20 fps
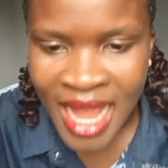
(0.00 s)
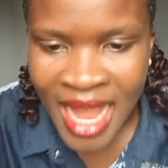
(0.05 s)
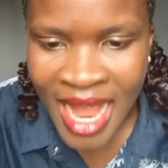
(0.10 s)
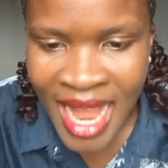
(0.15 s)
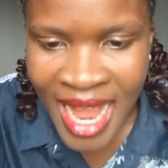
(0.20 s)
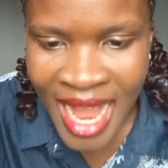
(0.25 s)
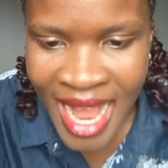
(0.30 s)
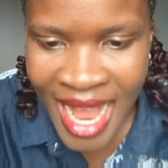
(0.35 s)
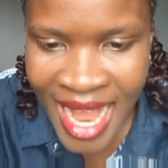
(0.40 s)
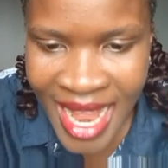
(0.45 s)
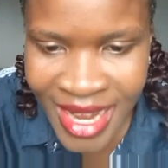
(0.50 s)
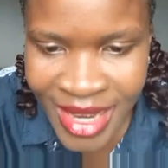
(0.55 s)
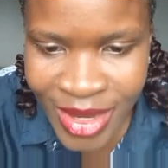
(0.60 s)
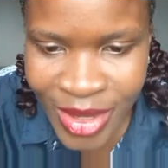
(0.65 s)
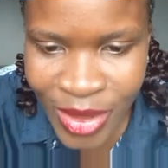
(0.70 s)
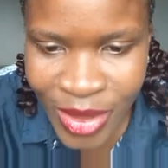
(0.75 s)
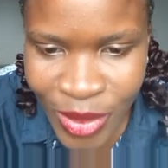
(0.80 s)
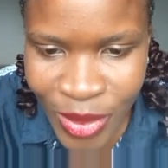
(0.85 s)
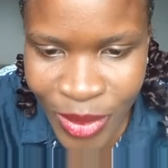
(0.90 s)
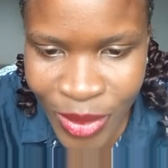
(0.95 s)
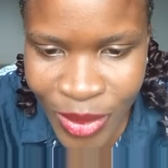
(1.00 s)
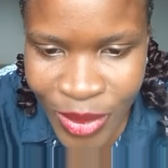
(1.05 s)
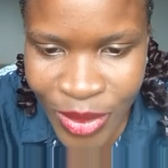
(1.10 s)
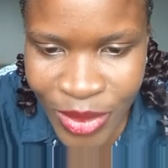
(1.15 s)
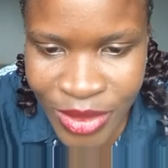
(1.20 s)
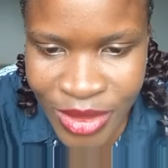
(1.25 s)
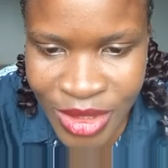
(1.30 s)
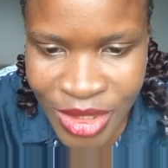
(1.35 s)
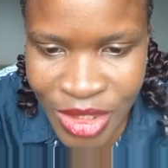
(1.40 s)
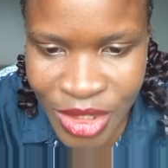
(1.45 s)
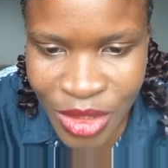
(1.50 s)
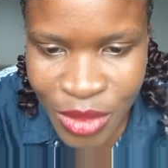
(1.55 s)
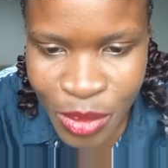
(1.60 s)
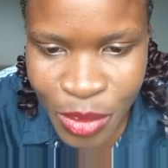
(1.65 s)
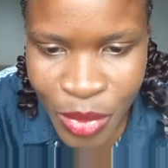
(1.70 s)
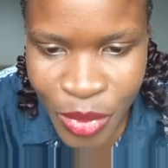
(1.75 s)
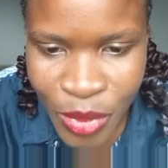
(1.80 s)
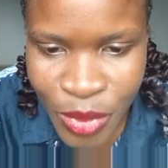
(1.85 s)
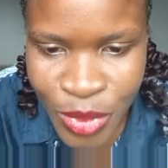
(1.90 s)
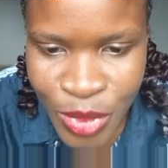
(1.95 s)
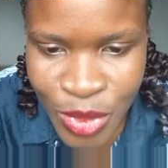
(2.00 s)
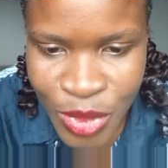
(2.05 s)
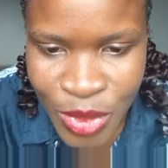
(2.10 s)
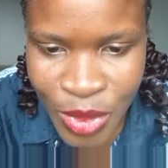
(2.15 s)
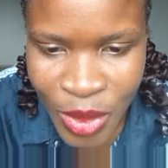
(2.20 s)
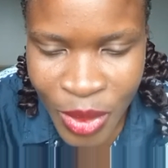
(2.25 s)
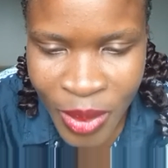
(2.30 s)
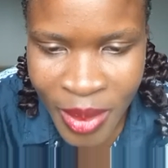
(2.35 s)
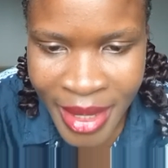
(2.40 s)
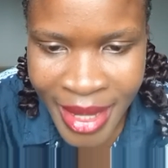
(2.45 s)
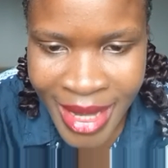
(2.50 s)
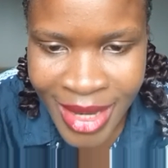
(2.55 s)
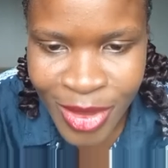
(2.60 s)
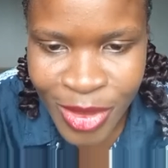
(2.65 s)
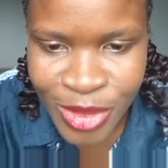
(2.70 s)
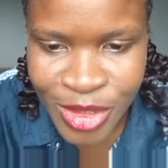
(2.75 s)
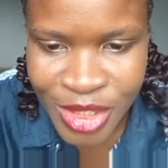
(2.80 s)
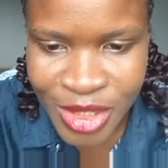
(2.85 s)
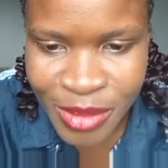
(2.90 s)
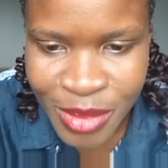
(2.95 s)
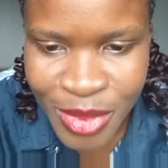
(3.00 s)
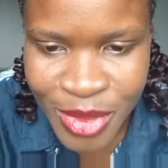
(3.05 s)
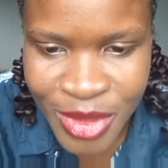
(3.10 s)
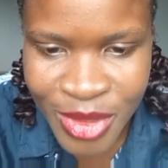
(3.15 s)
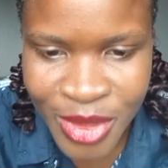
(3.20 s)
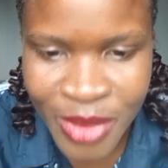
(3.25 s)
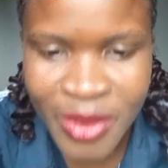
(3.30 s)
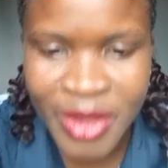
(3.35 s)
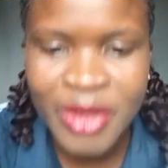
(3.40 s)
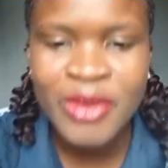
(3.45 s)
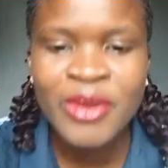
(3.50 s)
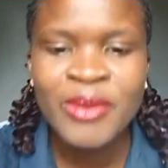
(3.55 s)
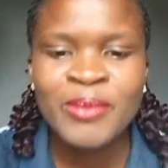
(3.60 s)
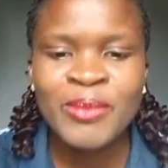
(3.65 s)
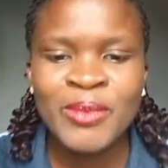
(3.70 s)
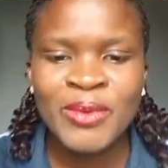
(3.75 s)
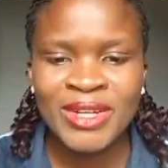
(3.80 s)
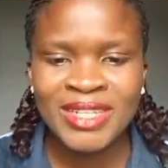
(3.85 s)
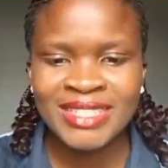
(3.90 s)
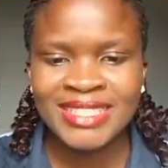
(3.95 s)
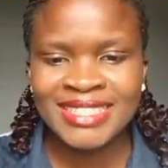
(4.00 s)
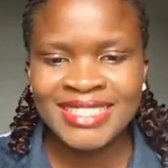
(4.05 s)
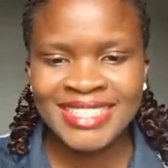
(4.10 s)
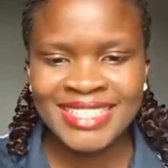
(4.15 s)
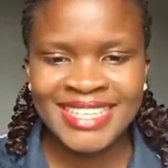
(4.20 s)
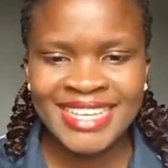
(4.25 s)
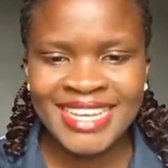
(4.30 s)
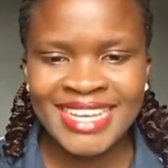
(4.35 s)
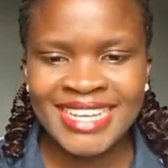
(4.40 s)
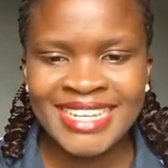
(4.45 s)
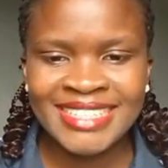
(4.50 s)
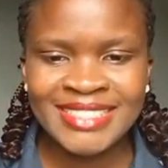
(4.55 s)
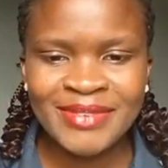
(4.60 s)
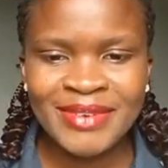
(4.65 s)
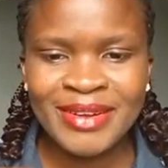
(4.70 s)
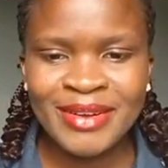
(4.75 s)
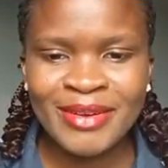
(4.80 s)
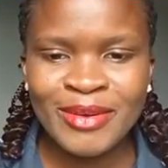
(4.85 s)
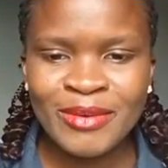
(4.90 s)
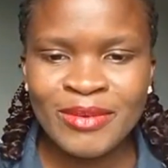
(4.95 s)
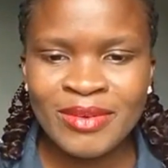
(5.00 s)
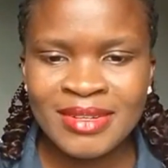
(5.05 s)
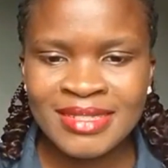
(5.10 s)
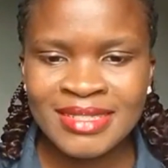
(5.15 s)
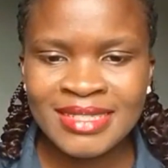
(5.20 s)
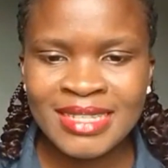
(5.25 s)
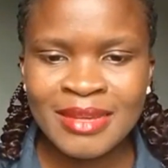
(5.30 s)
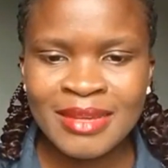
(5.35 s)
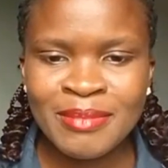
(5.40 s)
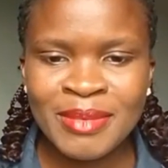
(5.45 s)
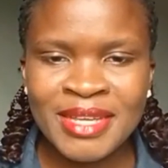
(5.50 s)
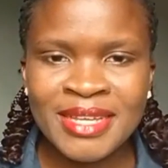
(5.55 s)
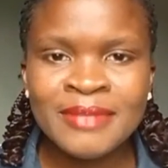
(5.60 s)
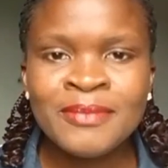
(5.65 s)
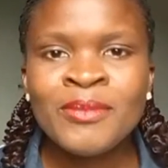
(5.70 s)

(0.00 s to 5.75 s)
Hello, Chibuzo. Hello, Chibuzo. Welcome once again. Welcome once again.